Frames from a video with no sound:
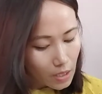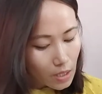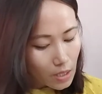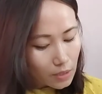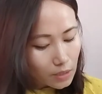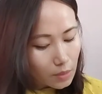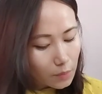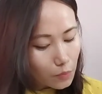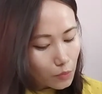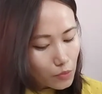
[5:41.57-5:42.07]

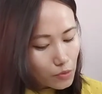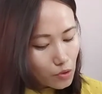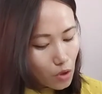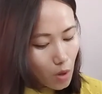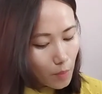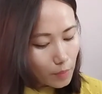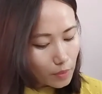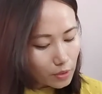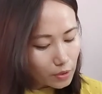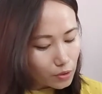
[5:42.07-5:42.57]
The most
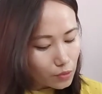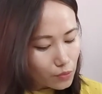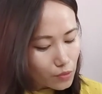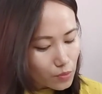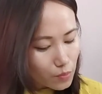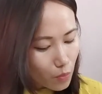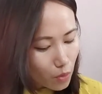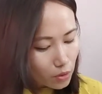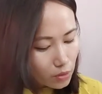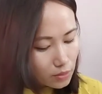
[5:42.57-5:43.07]
commonly used
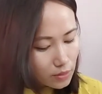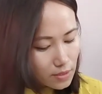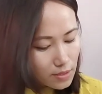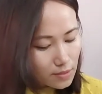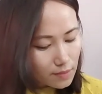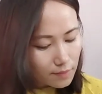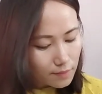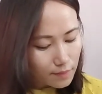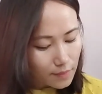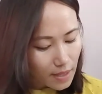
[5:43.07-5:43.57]

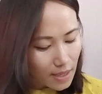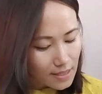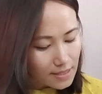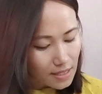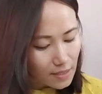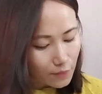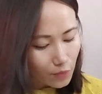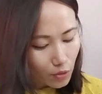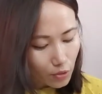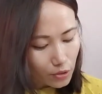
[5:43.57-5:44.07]
modals, as
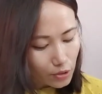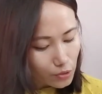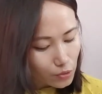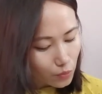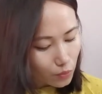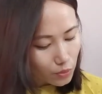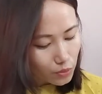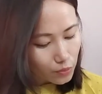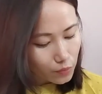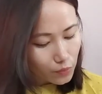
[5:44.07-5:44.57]
I've already
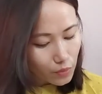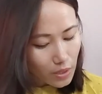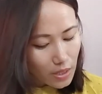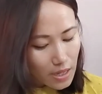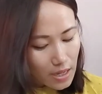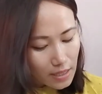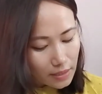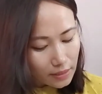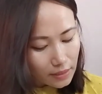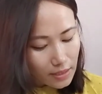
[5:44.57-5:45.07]
told you,
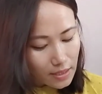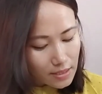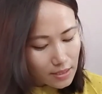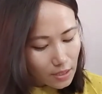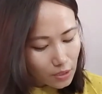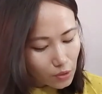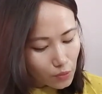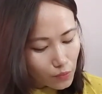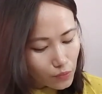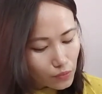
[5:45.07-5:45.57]
these are
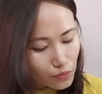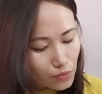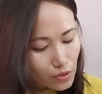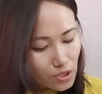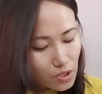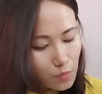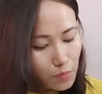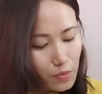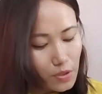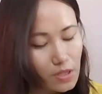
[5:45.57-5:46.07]
used to
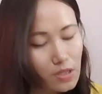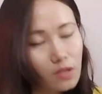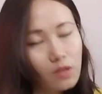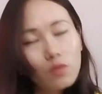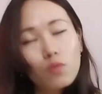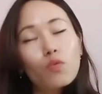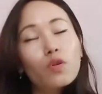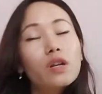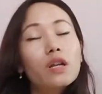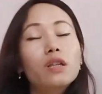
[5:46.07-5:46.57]
express,
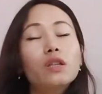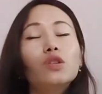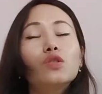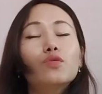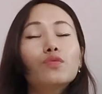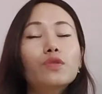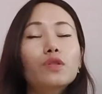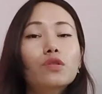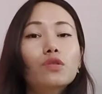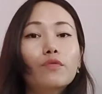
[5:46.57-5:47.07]
what are the
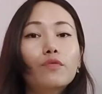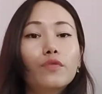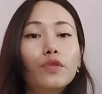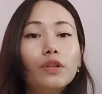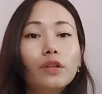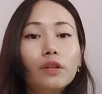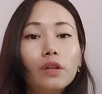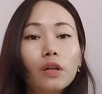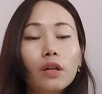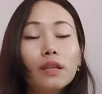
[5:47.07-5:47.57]
uses of
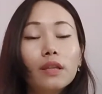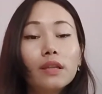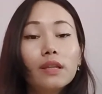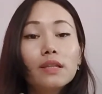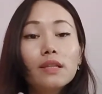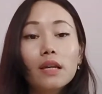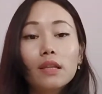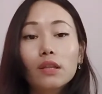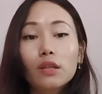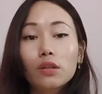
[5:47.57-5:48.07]
it? These
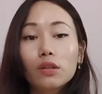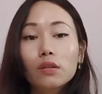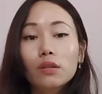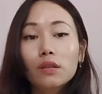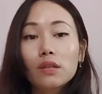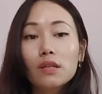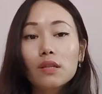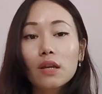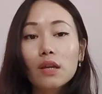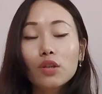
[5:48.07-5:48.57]

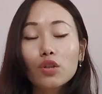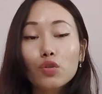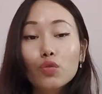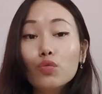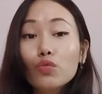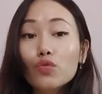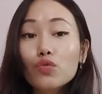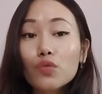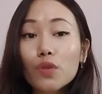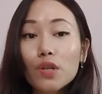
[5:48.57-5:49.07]
are
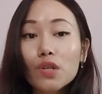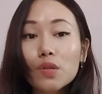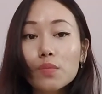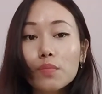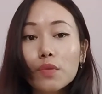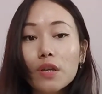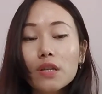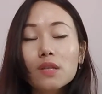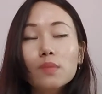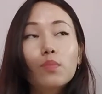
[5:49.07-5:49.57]
used to
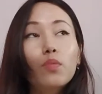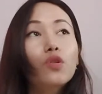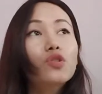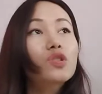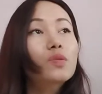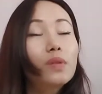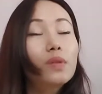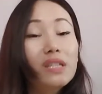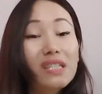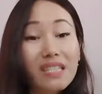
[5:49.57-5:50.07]
express
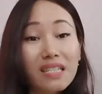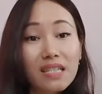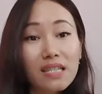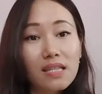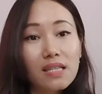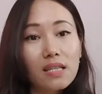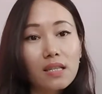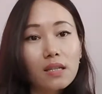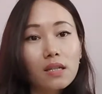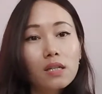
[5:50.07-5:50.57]

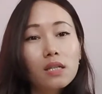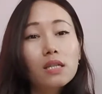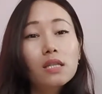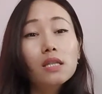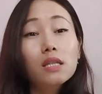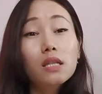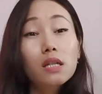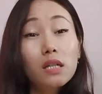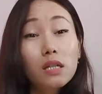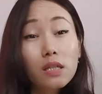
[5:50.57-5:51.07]
possibilities,
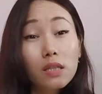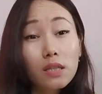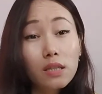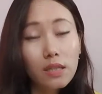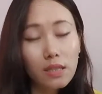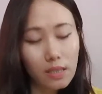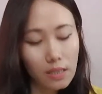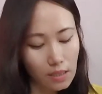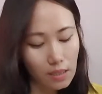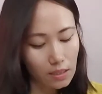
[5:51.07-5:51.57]

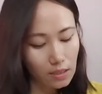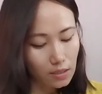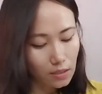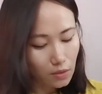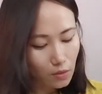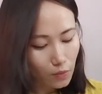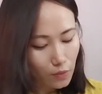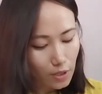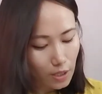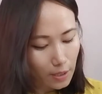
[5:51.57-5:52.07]
certainty,
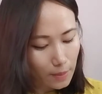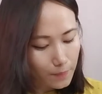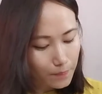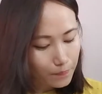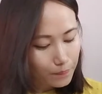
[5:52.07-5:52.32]
okay,